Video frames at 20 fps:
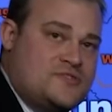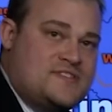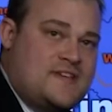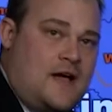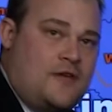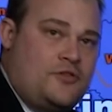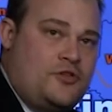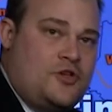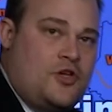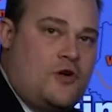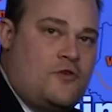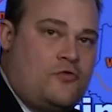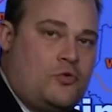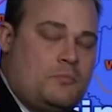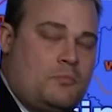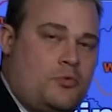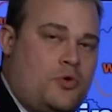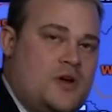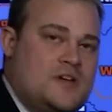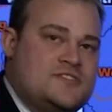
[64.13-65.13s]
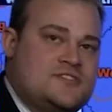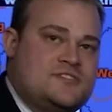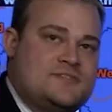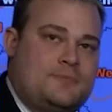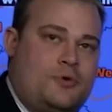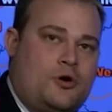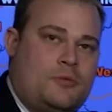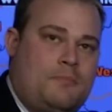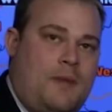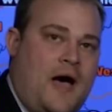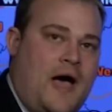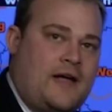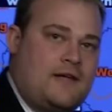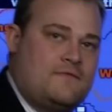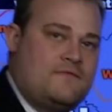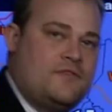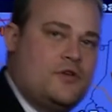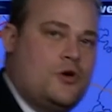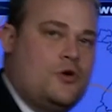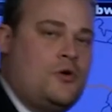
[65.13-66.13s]
south you go from Prestonsburg,
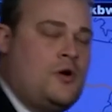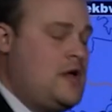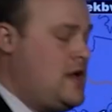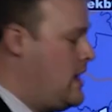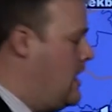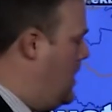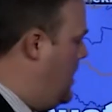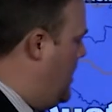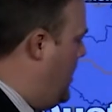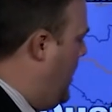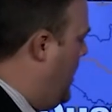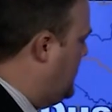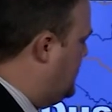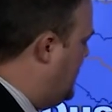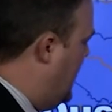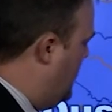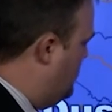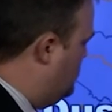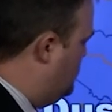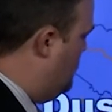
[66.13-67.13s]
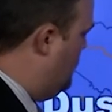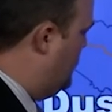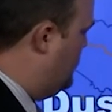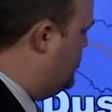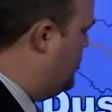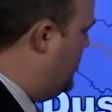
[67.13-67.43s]
Pikeville, uh, down toward